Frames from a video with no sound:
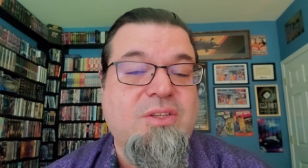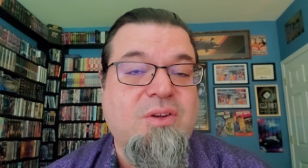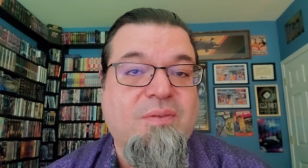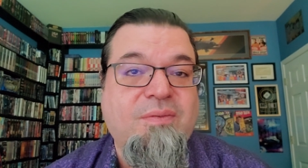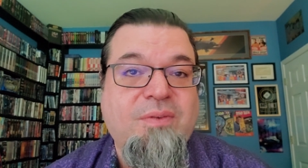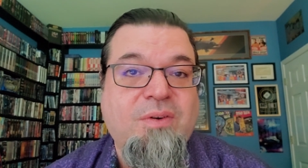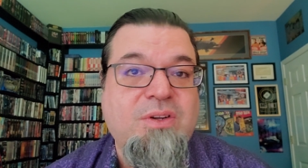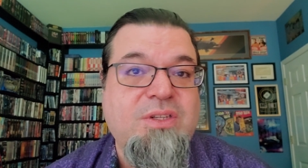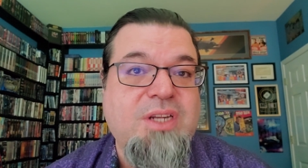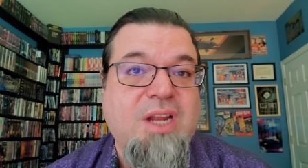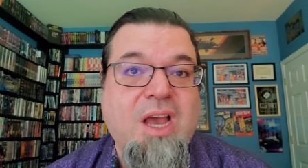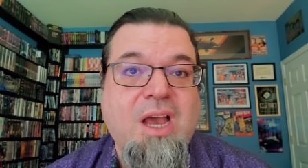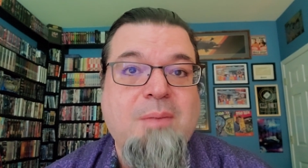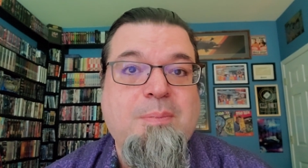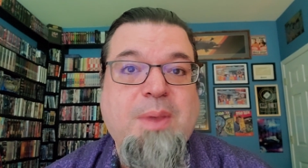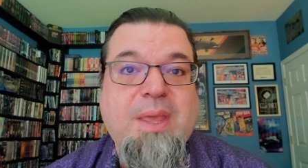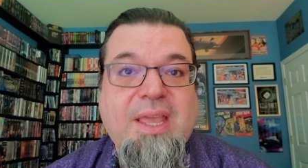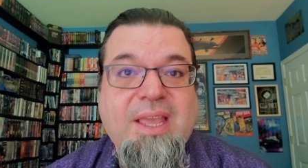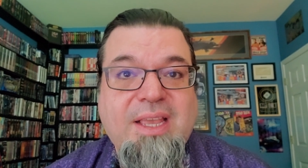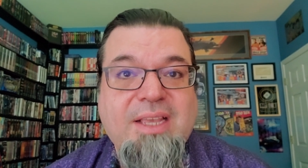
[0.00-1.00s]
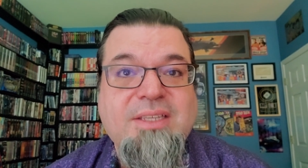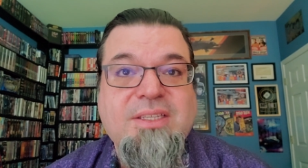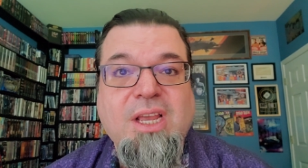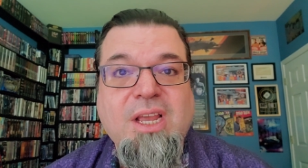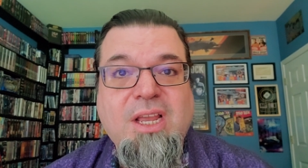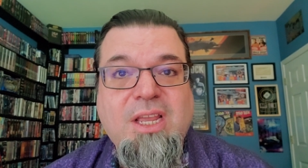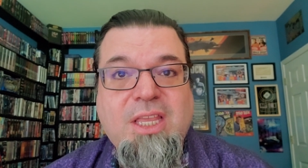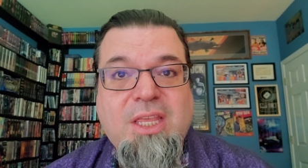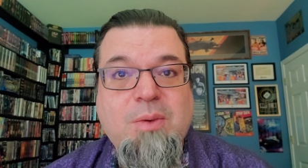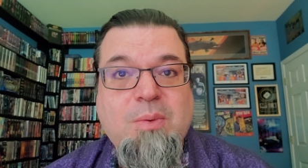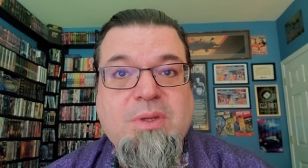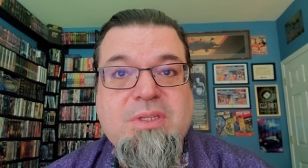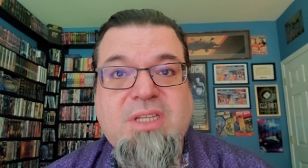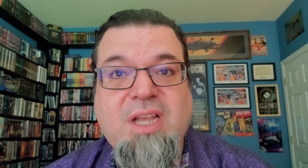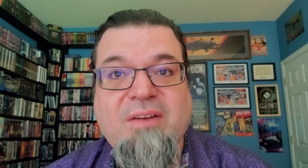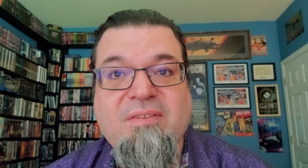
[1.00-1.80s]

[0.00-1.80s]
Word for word: So first up is U.S.